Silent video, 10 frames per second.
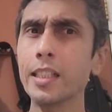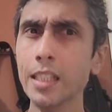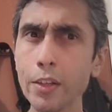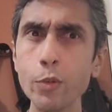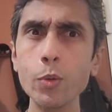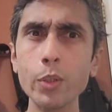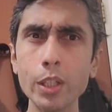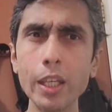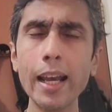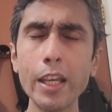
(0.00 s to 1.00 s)

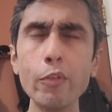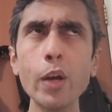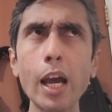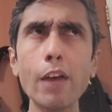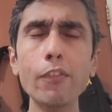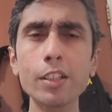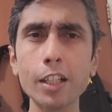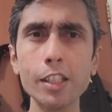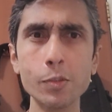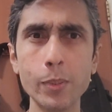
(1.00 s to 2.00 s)
If you have a
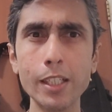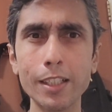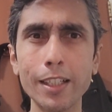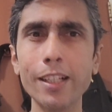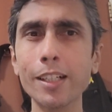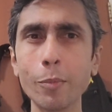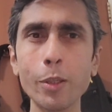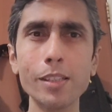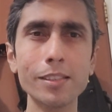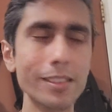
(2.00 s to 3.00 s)
third speaker in a
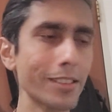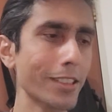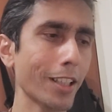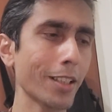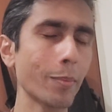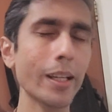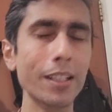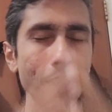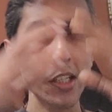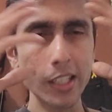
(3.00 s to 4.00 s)
WSDC style
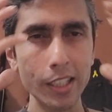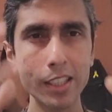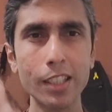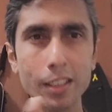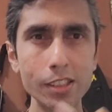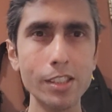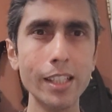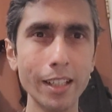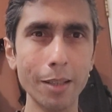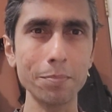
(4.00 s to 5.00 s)
debate,
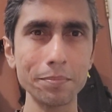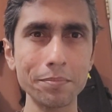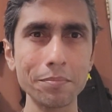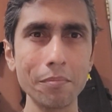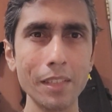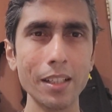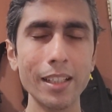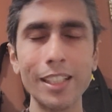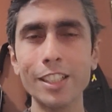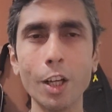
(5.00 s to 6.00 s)
stand up
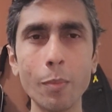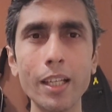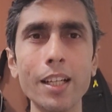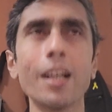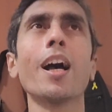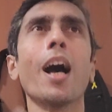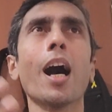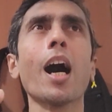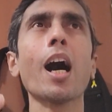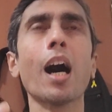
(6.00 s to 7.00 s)
and tell me,
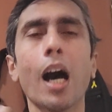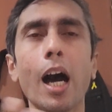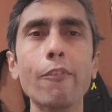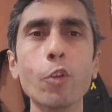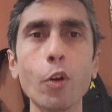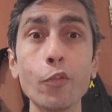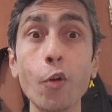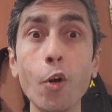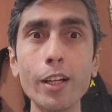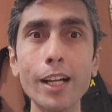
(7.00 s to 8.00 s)
I've got
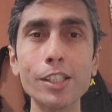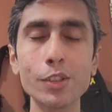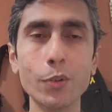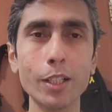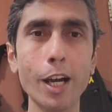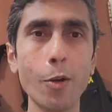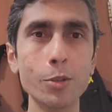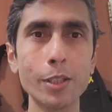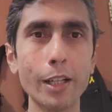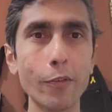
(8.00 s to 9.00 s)
4 clashes for the
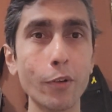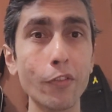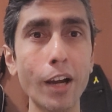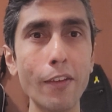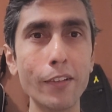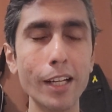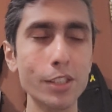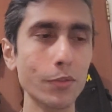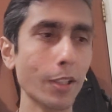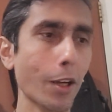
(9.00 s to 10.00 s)
House today, I've got 5
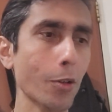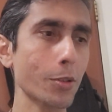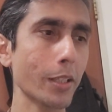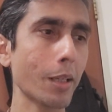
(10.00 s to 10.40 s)
clashes for the House today.